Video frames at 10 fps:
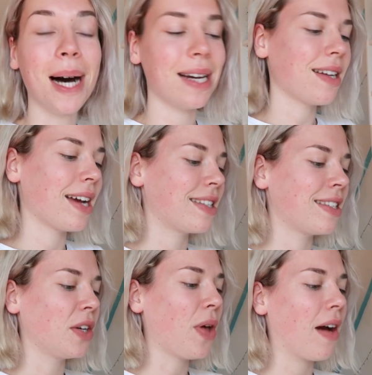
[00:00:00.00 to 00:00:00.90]
But I
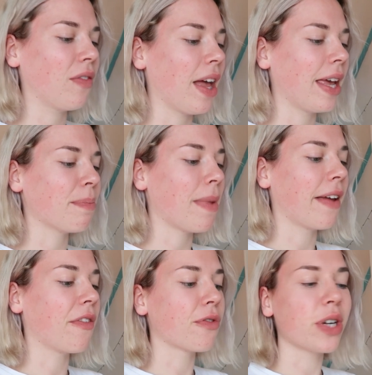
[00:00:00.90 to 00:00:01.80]
still have like
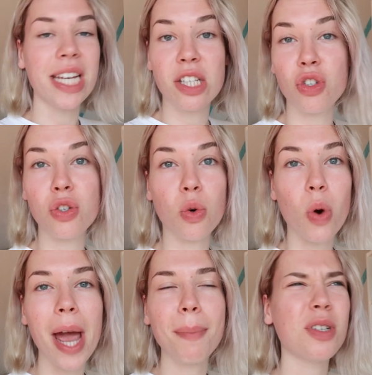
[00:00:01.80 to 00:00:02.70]
my free
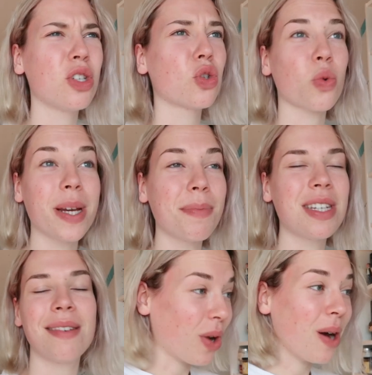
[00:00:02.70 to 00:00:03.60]
scribed
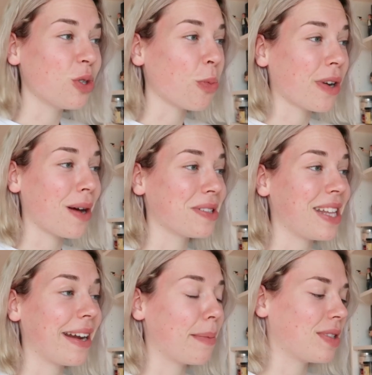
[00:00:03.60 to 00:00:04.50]
script, don't know how to pronounce
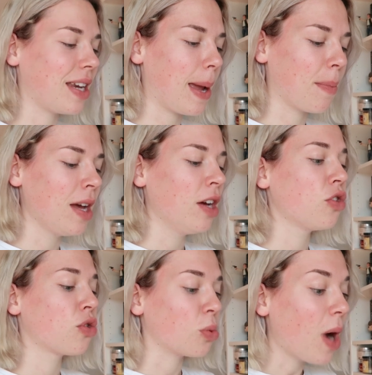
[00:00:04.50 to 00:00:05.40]
that app's name,
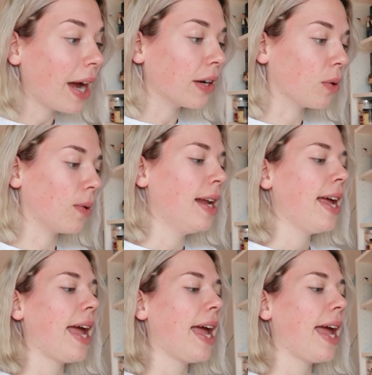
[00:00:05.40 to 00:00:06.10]
trial.